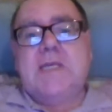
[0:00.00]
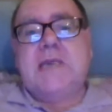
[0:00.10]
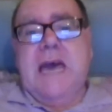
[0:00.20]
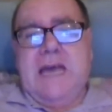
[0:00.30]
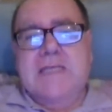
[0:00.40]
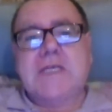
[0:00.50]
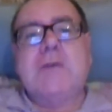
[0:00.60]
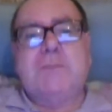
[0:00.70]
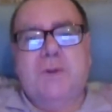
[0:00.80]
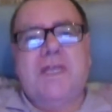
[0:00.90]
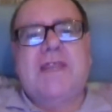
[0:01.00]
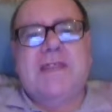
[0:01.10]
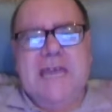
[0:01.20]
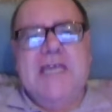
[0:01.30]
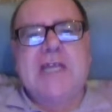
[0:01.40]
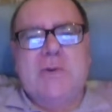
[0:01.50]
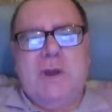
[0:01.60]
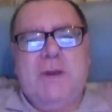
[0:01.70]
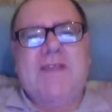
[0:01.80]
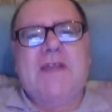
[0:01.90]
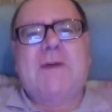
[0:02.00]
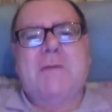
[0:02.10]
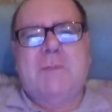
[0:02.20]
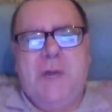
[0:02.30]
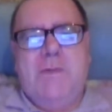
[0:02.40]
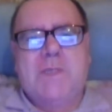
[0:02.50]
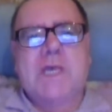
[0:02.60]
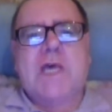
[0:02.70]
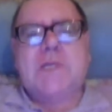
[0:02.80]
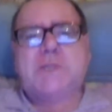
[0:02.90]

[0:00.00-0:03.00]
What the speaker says: Yeah, so you're bloody thick. You don't know anything about movies,